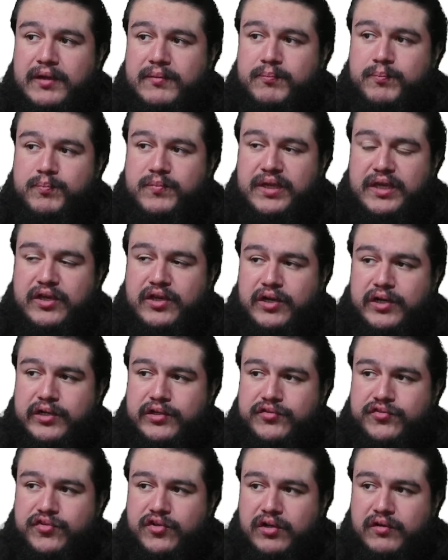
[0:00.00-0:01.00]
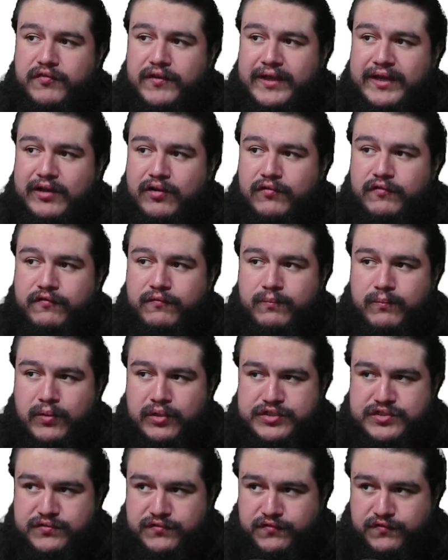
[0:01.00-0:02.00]
because of how
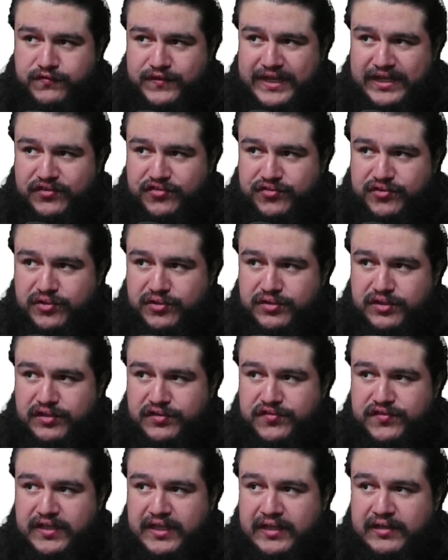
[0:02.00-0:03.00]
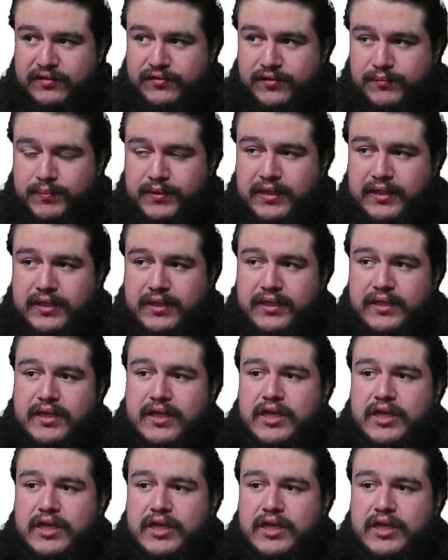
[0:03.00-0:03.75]
much faster these tend to be,